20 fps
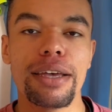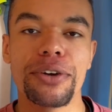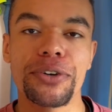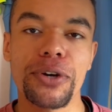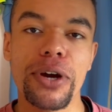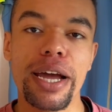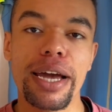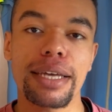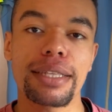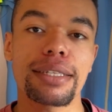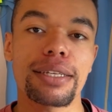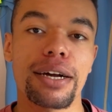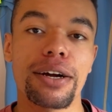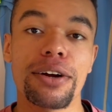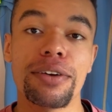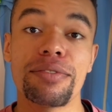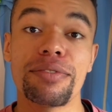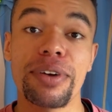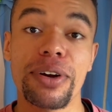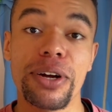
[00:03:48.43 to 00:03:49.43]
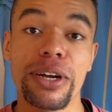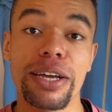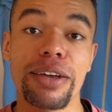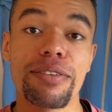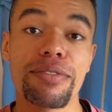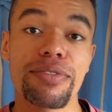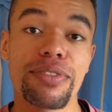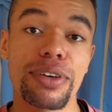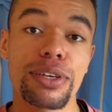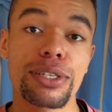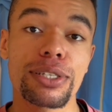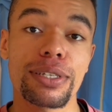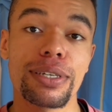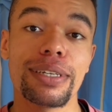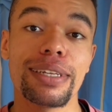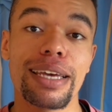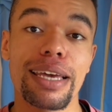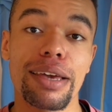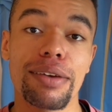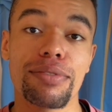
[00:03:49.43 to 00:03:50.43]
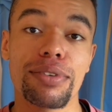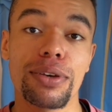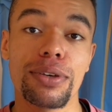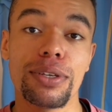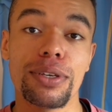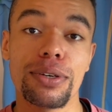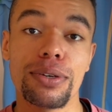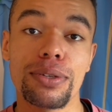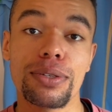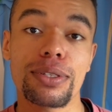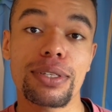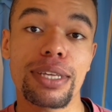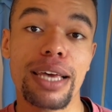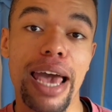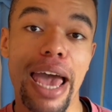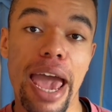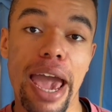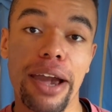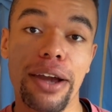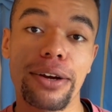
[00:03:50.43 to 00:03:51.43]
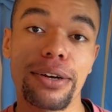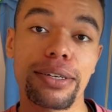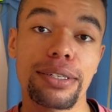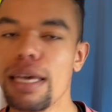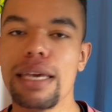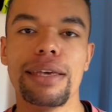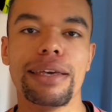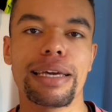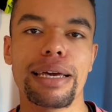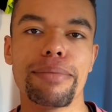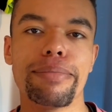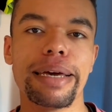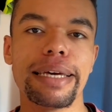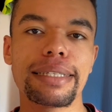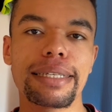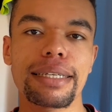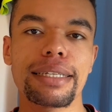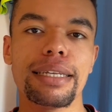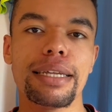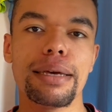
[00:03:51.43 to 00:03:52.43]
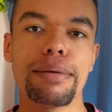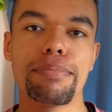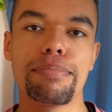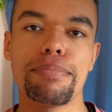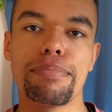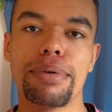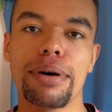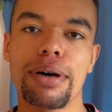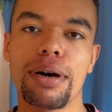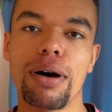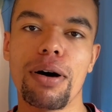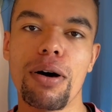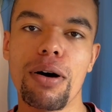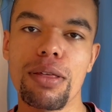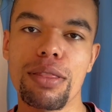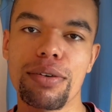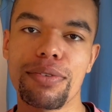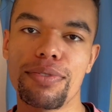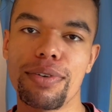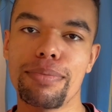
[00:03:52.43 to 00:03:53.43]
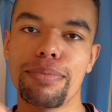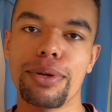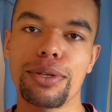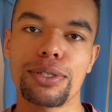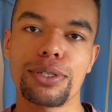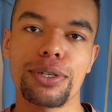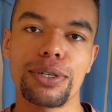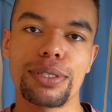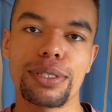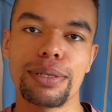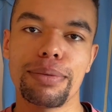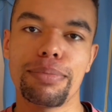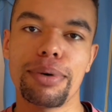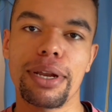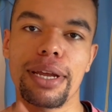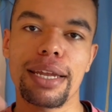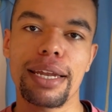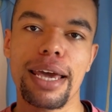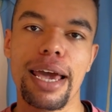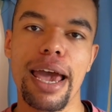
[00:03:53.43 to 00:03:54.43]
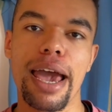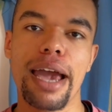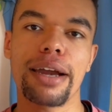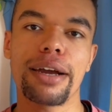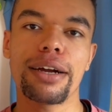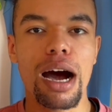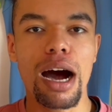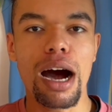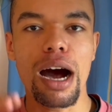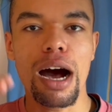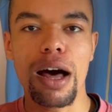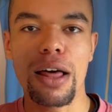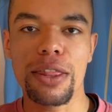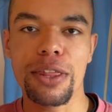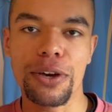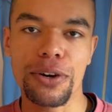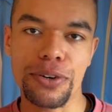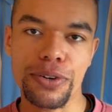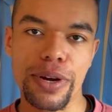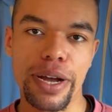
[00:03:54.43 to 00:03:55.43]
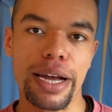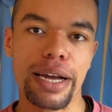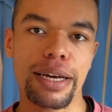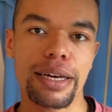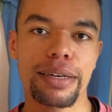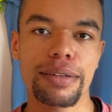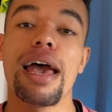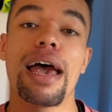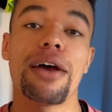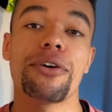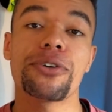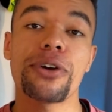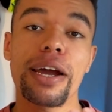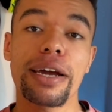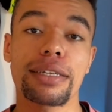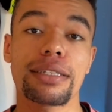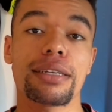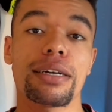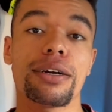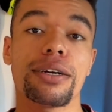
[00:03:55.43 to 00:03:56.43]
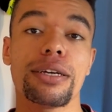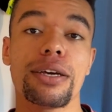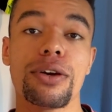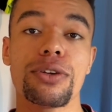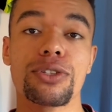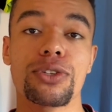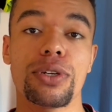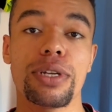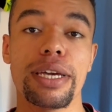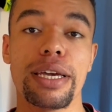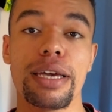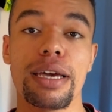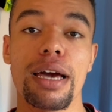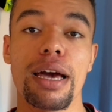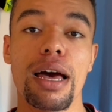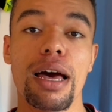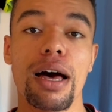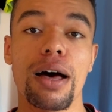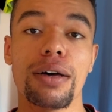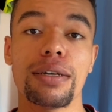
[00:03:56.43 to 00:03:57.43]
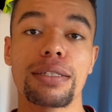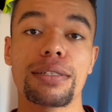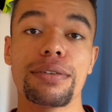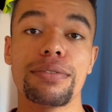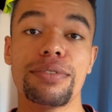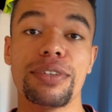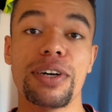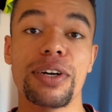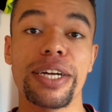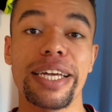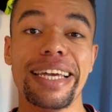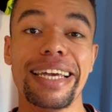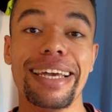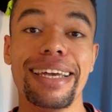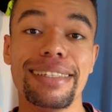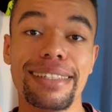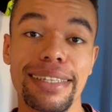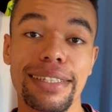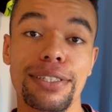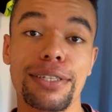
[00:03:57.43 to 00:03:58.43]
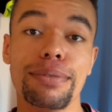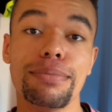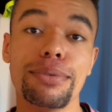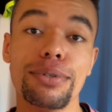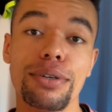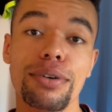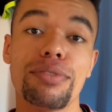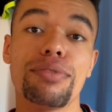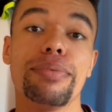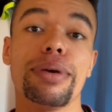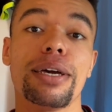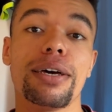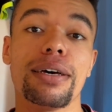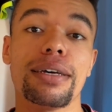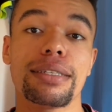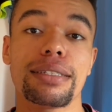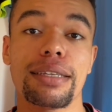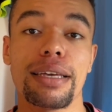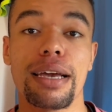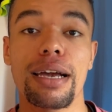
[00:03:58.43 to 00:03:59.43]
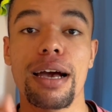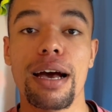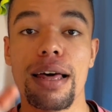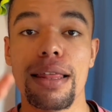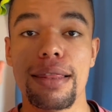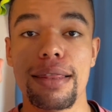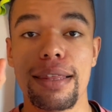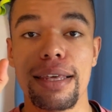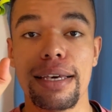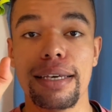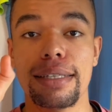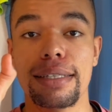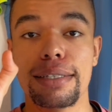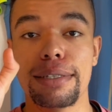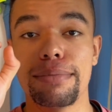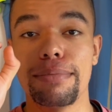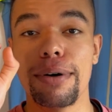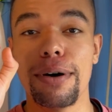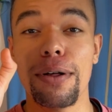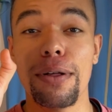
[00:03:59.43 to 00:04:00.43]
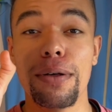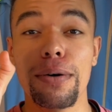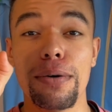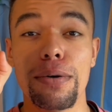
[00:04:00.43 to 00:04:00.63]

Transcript: racks are very efficient if you use hangers. You can basically put all the football shirts you put in a hanger on your rack. And racks are usually also very easy to move because they got these small